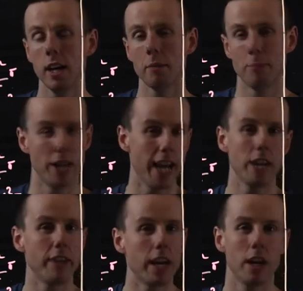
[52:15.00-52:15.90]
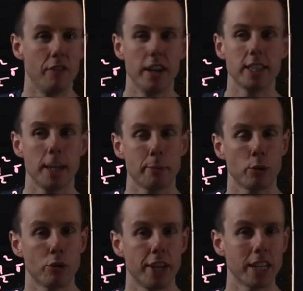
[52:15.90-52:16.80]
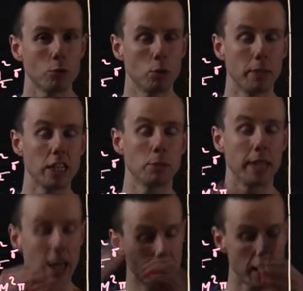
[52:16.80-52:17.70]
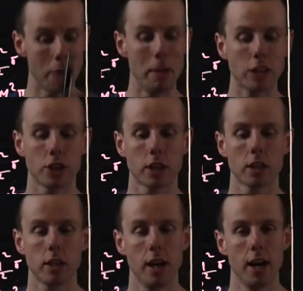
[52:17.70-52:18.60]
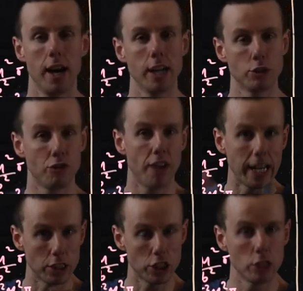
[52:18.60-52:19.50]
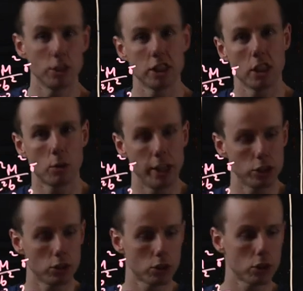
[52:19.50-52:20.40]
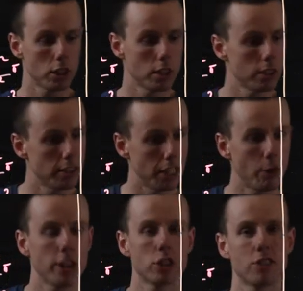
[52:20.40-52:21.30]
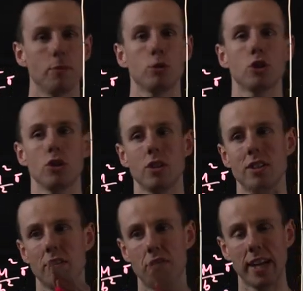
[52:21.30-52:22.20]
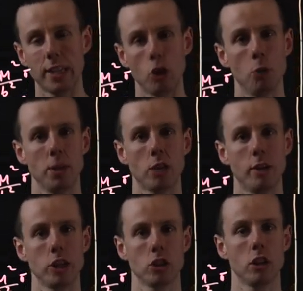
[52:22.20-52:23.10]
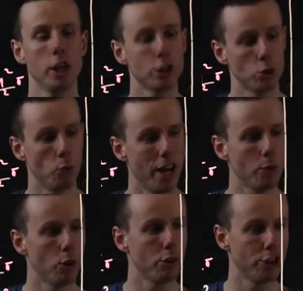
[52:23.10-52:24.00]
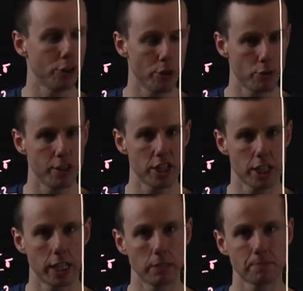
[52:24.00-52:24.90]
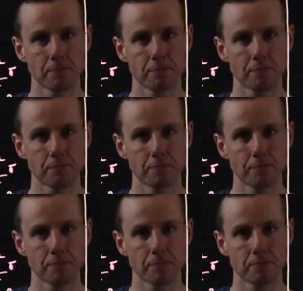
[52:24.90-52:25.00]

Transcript: But at any rate, a very typical thing would be to be given that metric and to find the geodesic equations, the equations of motion, find the orbit equation. So well worth looking through this again.